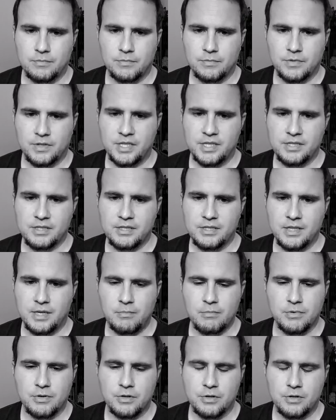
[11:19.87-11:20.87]
this
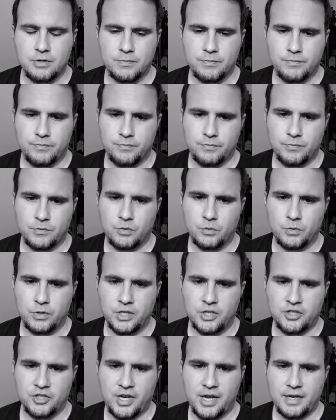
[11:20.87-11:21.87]
number to
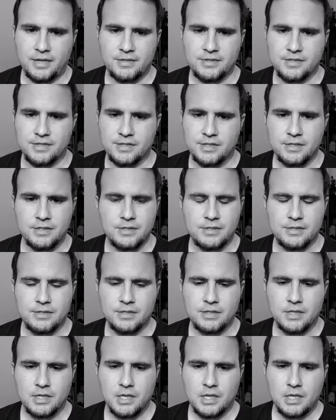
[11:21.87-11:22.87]
each
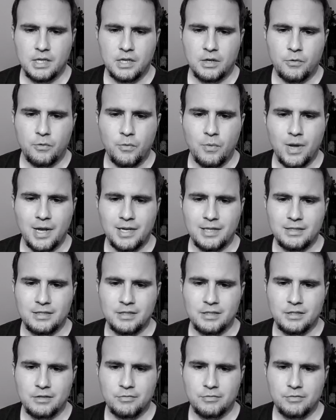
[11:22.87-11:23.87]
axis
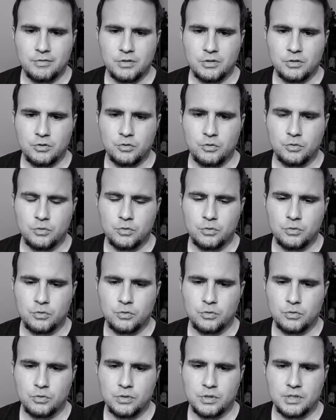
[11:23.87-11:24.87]
relative
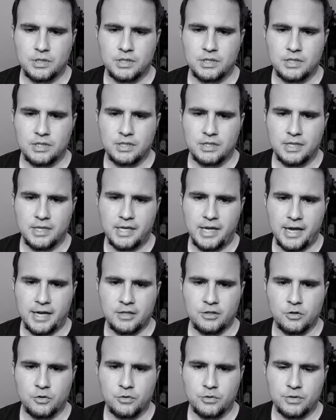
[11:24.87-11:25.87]
to the
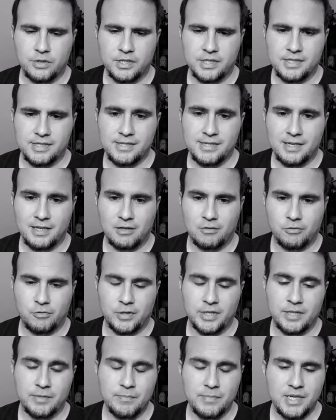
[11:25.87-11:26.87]
actor itself.
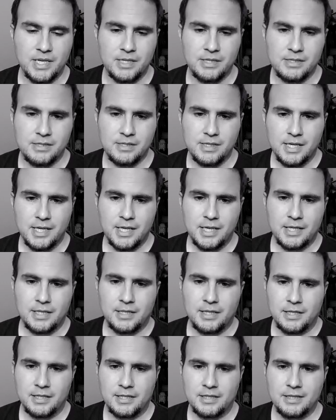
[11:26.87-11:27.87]
What it means
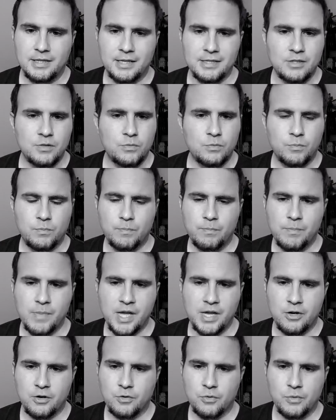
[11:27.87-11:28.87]
that it doesn't
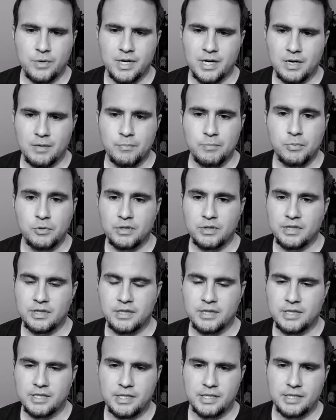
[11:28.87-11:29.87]
matter where I put
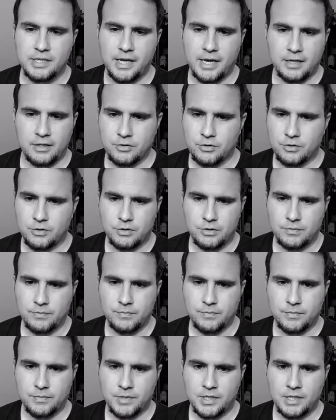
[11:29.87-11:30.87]
the actor
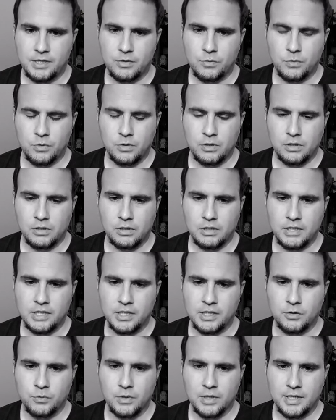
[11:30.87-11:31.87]
in the world,
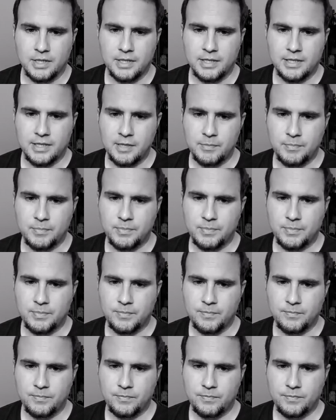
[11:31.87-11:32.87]
it will keep
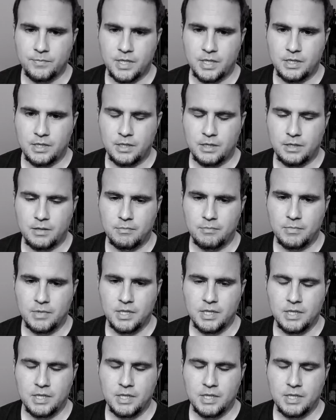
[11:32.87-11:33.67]
the